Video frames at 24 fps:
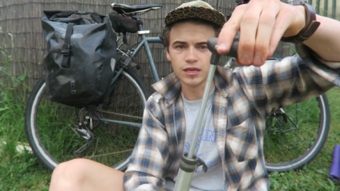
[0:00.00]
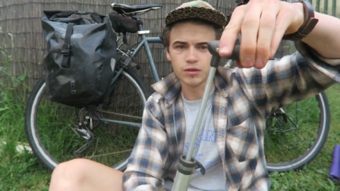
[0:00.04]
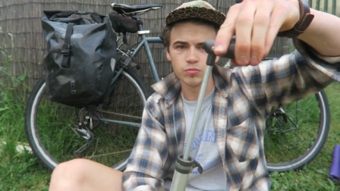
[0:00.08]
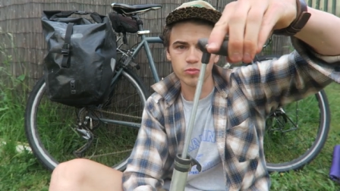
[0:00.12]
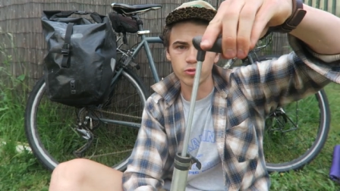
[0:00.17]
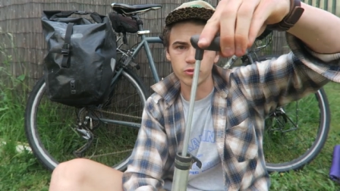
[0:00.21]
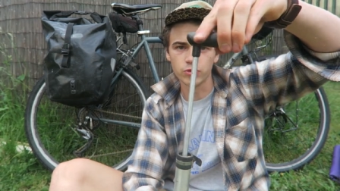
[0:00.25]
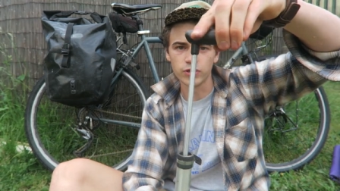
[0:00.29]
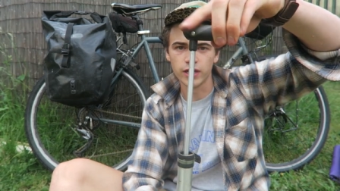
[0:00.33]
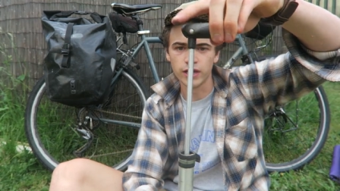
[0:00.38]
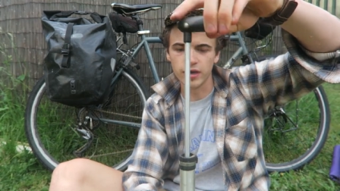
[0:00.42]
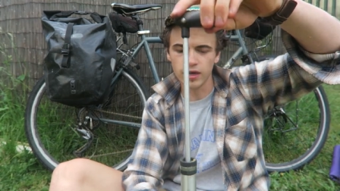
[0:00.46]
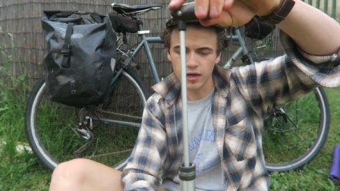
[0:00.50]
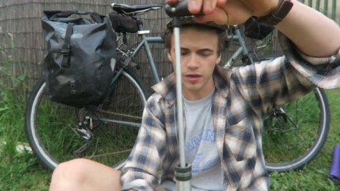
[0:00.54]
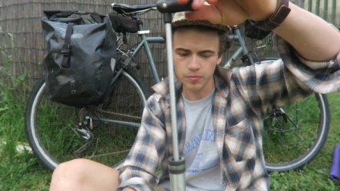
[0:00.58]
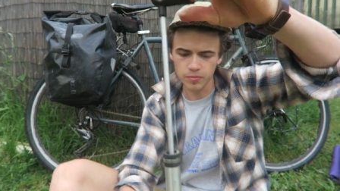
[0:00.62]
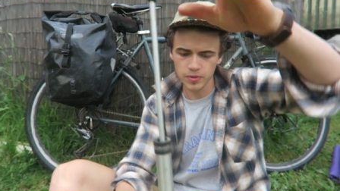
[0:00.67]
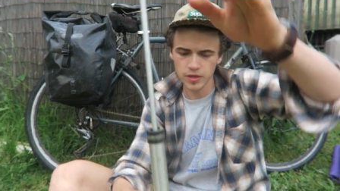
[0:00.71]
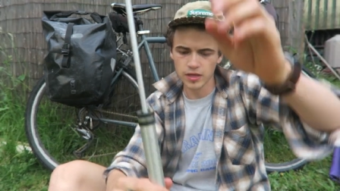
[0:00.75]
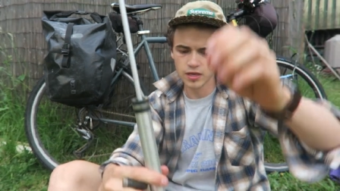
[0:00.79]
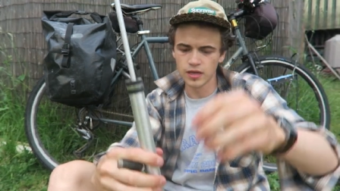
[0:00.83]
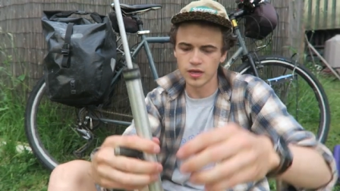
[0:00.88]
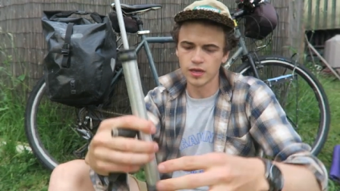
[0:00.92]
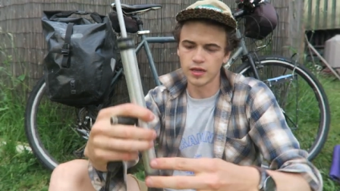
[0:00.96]
You pull that
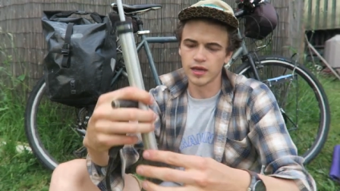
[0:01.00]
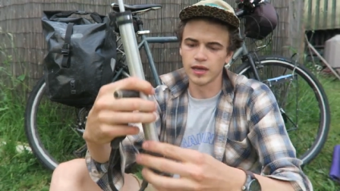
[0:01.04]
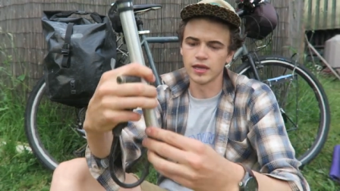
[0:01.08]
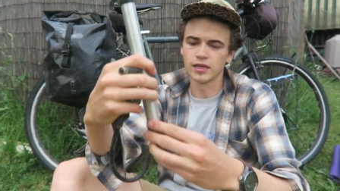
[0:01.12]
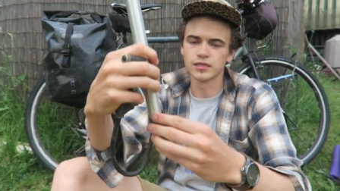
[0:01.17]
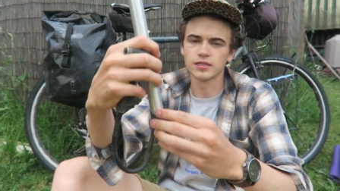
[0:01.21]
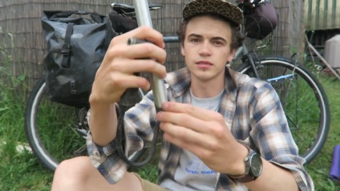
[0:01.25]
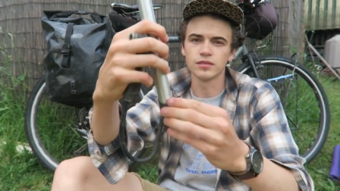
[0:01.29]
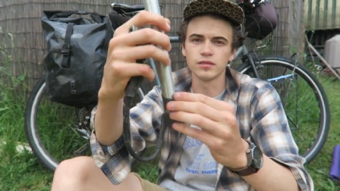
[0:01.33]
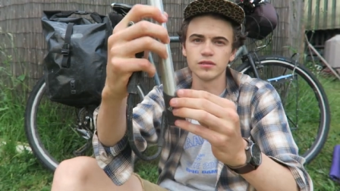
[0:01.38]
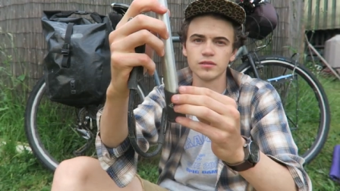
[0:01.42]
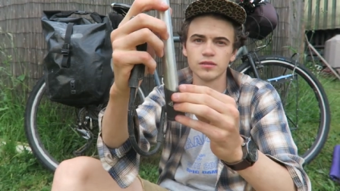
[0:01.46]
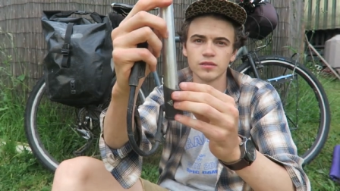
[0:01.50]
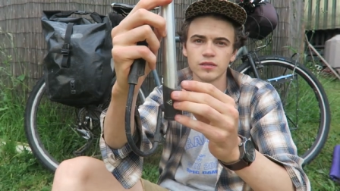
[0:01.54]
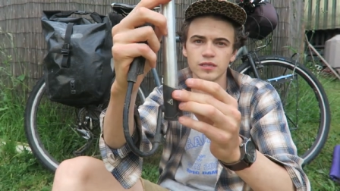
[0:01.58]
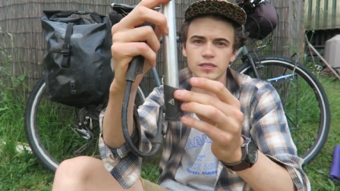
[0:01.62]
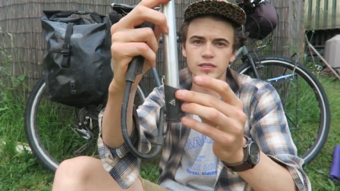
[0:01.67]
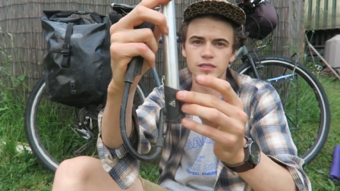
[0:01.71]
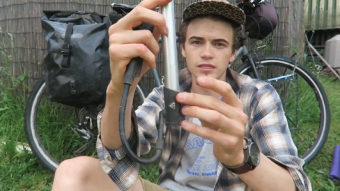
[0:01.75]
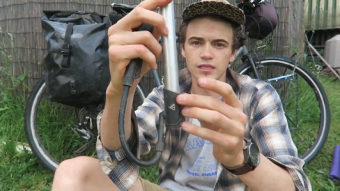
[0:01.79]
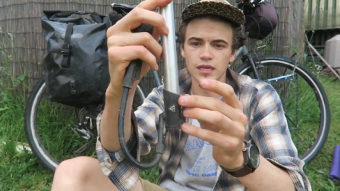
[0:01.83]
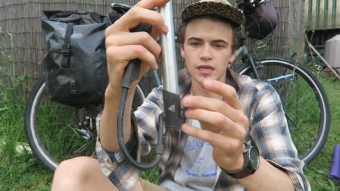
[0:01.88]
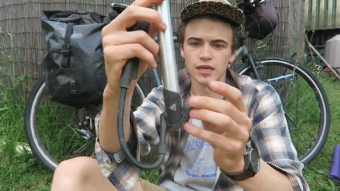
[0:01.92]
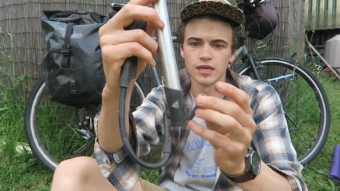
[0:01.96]
up, has a little
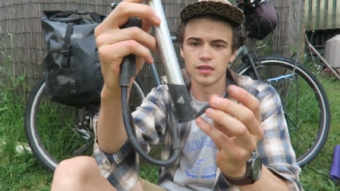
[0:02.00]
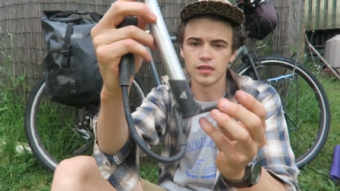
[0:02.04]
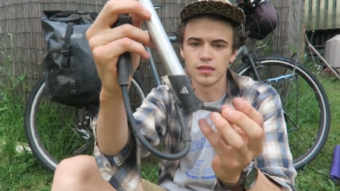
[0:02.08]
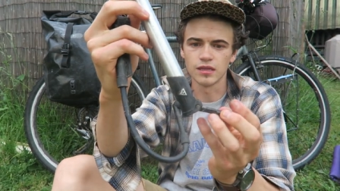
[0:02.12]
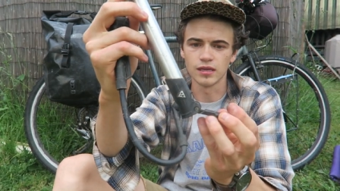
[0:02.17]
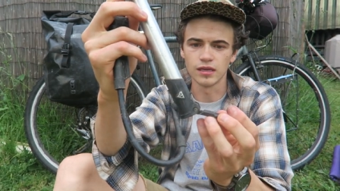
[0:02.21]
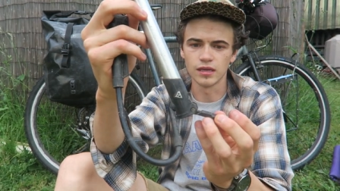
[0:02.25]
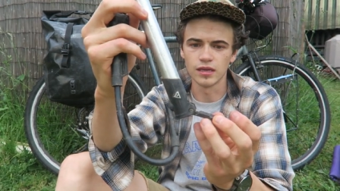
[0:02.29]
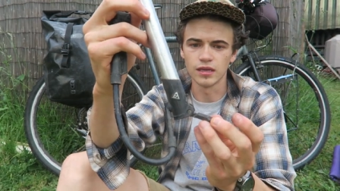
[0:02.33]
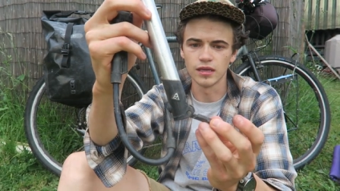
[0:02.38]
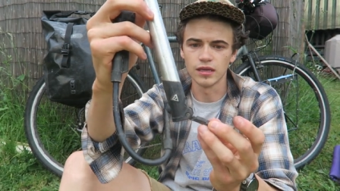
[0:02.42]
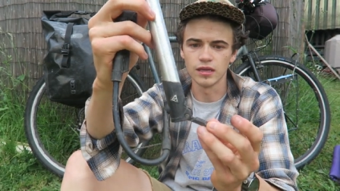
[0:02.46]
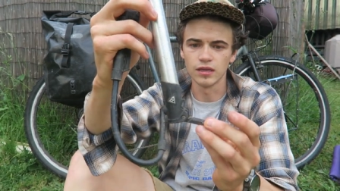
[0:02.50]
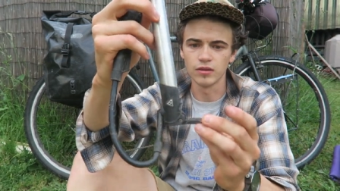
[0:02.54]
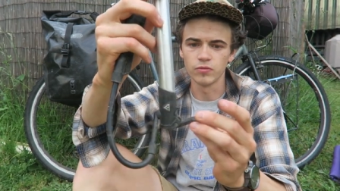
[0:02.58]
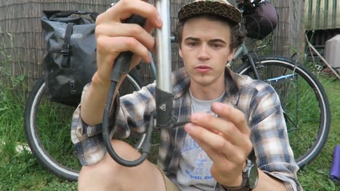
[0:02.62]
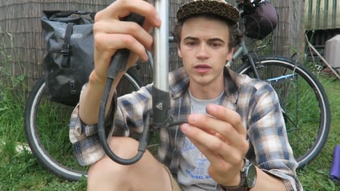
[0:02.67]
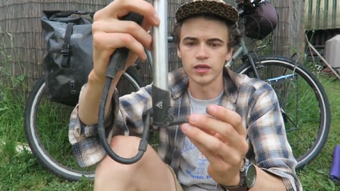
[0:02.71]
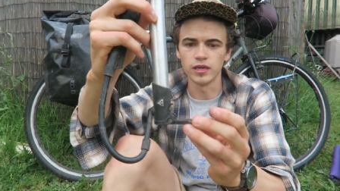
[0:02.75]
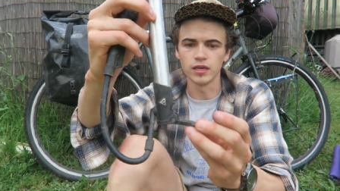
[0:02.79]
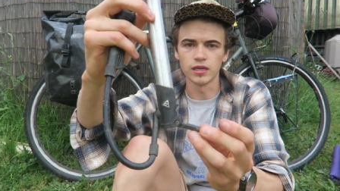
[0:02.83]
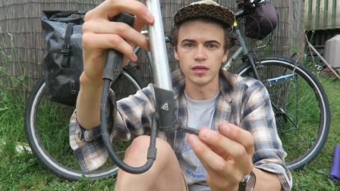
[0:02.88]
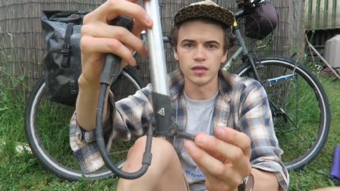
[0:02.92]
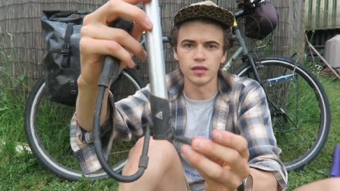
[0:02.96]
stand thing here
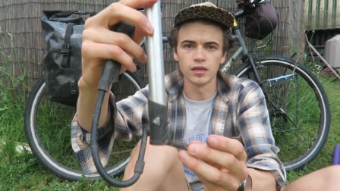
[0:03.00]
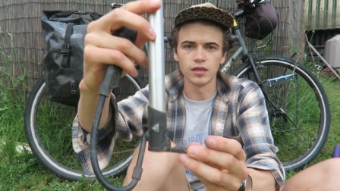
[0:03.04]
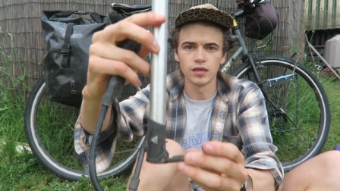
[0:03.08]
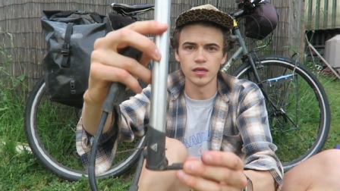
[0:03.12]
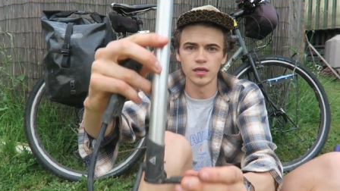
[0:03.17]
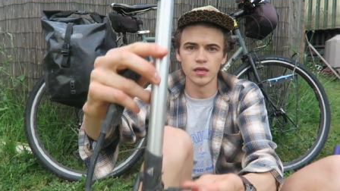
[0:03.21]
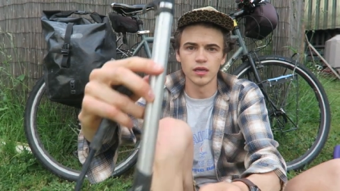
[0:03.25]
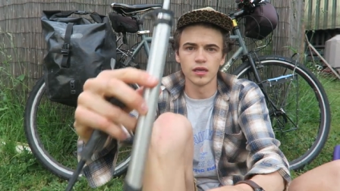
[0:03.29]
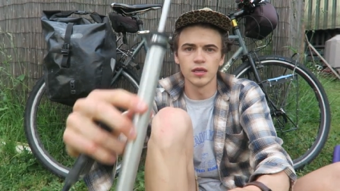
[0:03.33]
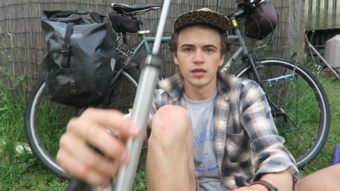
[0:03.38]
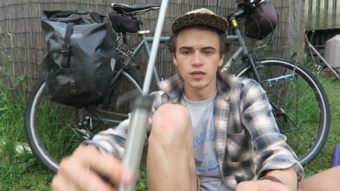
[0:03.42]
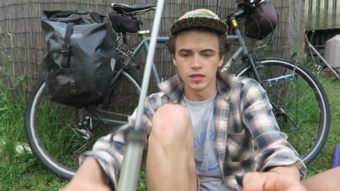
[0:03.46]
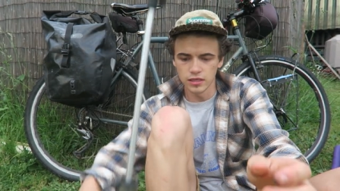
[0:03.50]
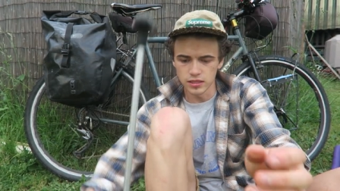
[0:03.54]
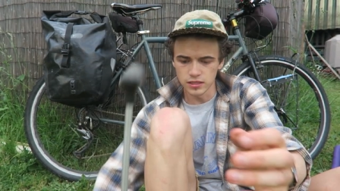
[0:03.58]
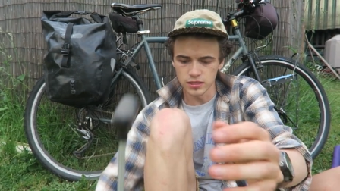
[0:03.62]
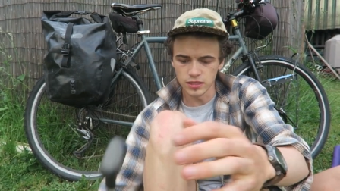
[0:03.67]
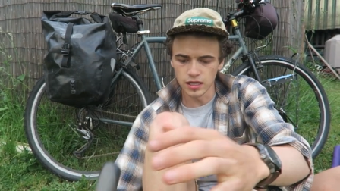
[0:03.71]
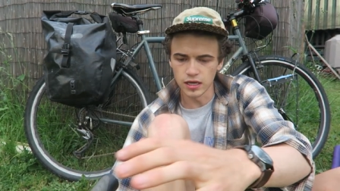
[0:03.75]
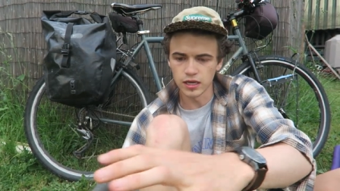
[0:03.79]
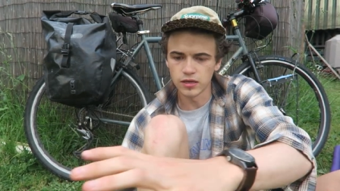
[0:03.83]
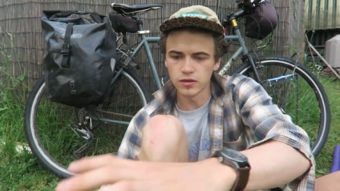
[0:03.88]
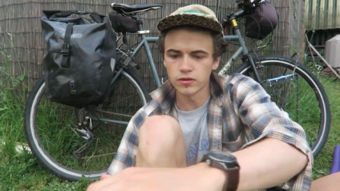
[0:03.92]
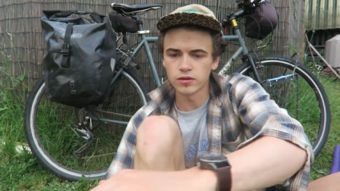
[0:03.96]
where you can
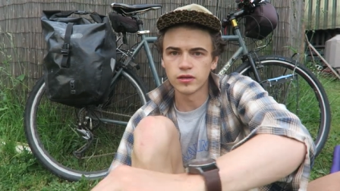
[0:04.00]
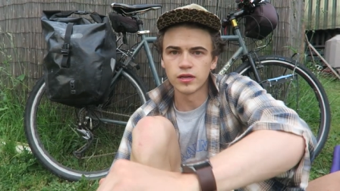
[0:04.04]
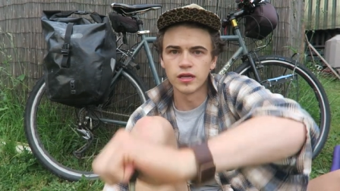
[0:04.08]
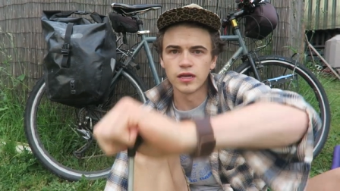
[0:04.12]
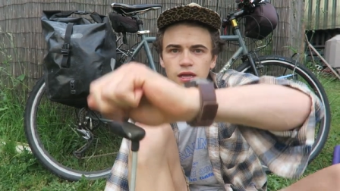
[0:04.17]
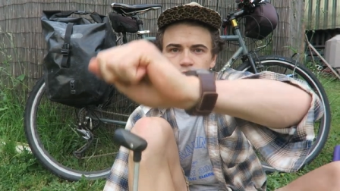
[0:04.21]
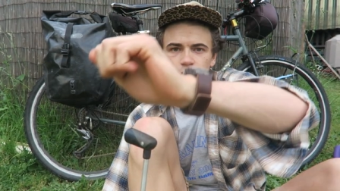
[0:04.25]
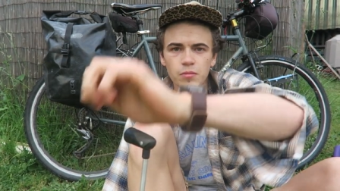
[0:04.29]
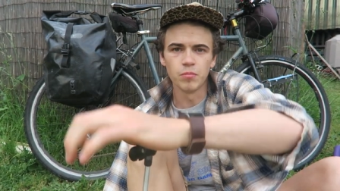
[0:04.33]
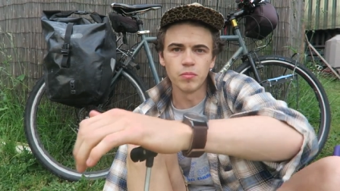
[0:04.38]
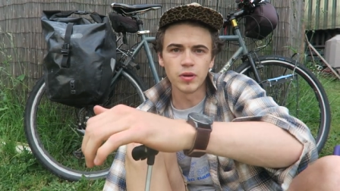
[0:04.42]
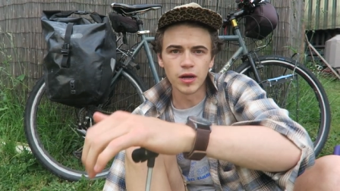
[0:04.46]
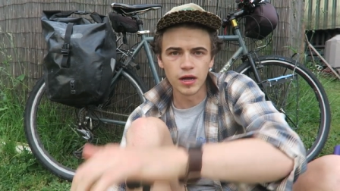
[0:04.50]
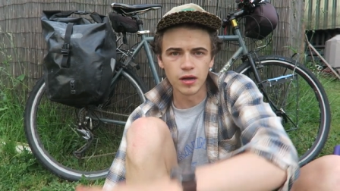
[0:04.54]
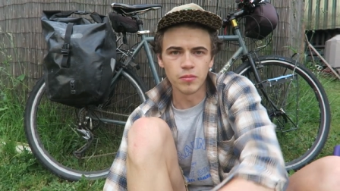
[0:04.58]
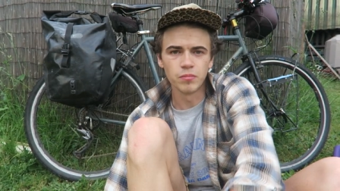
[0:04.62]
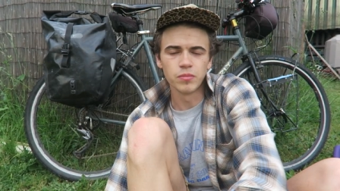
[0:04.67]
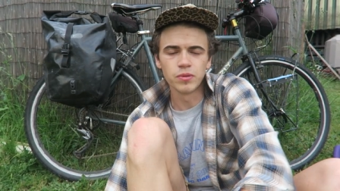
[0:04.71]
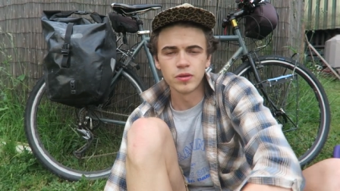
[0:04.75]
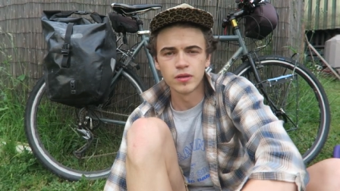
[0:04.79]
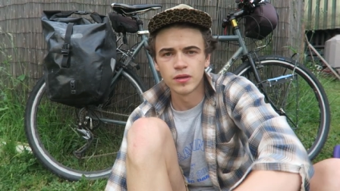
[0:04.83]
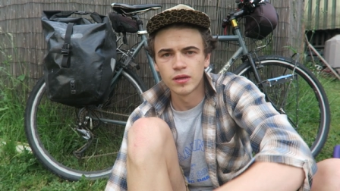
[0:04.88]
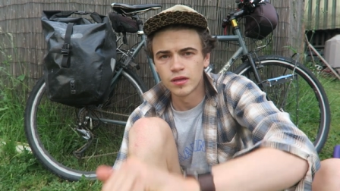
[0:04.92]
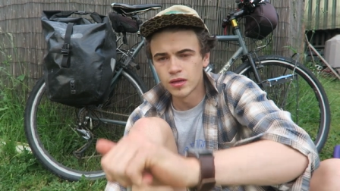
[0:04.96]
stand on it and pump.